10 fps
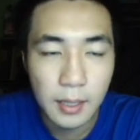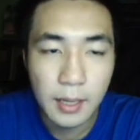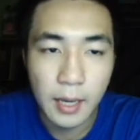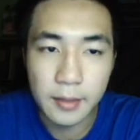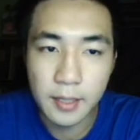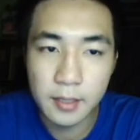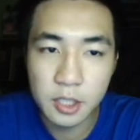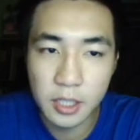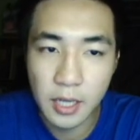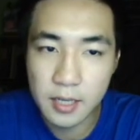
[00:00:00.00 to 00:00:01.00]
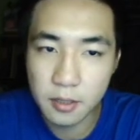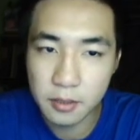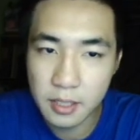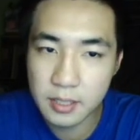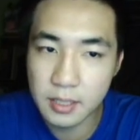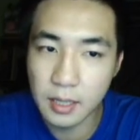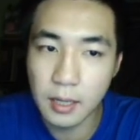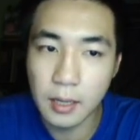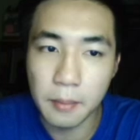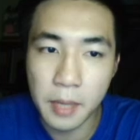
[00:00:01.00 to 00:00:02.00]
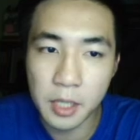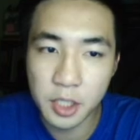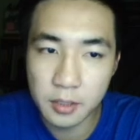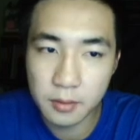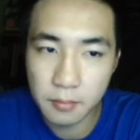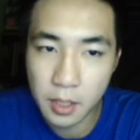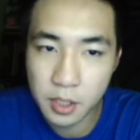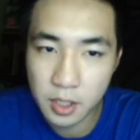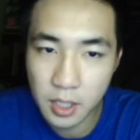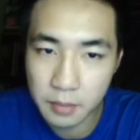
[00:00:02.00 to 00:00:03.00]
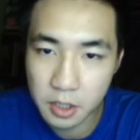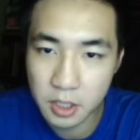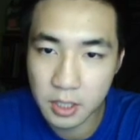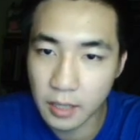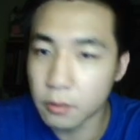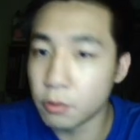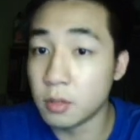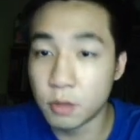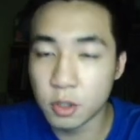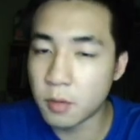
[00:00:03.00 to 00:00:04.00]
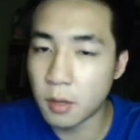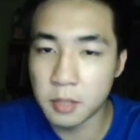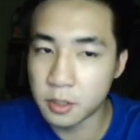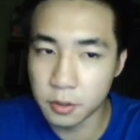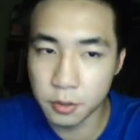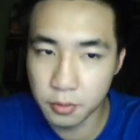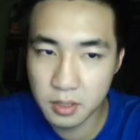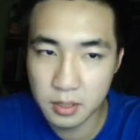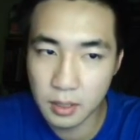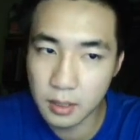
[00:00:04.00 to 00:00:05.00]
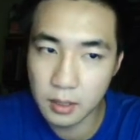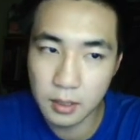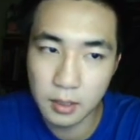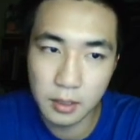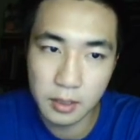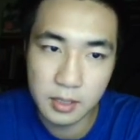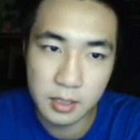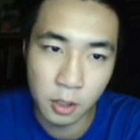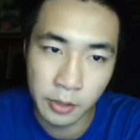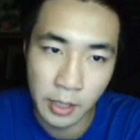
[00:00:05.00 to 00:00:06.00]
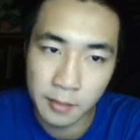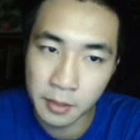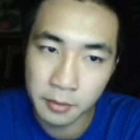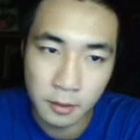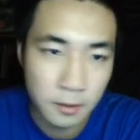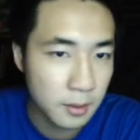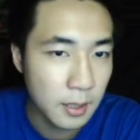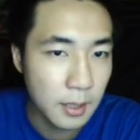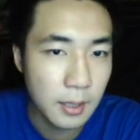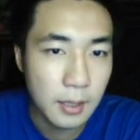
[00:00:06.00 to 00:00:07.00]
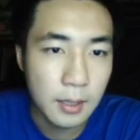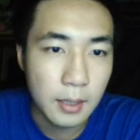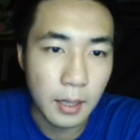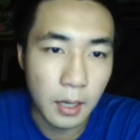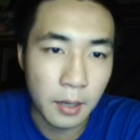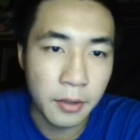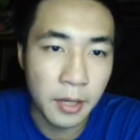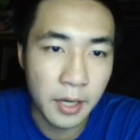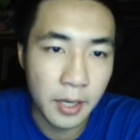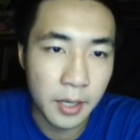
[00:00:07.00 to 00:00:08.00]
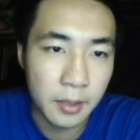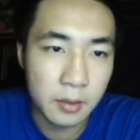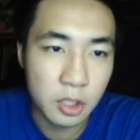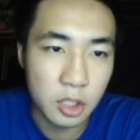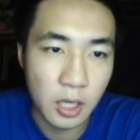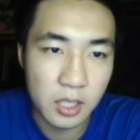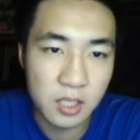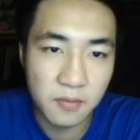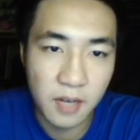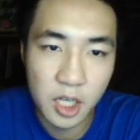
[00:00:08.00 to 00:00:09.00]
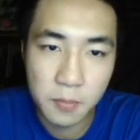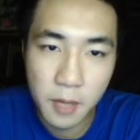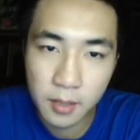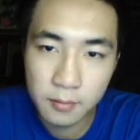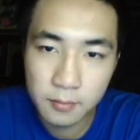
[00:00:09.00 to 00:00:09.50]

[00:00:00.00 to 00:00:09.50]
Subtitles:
And then she has all this magic damage that you'll most probably not use. It's non-elemental. And then she has flashbang.